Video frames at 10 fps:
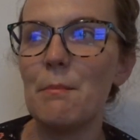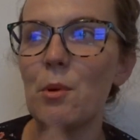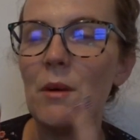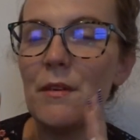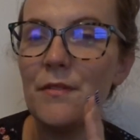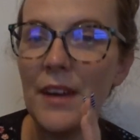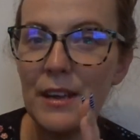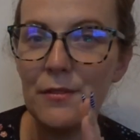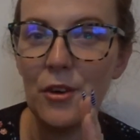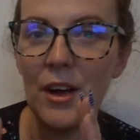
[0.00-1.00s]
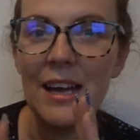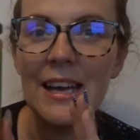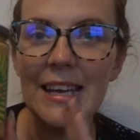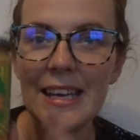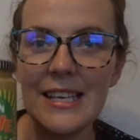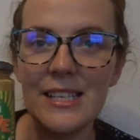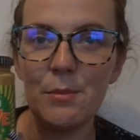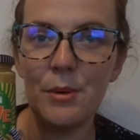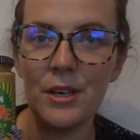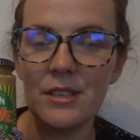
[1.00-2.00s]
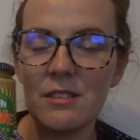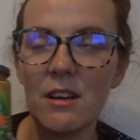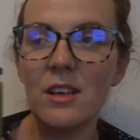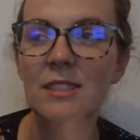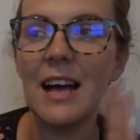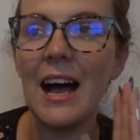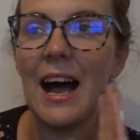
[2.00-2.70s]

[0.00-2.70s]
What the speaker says: But my favourite is the burger sauce.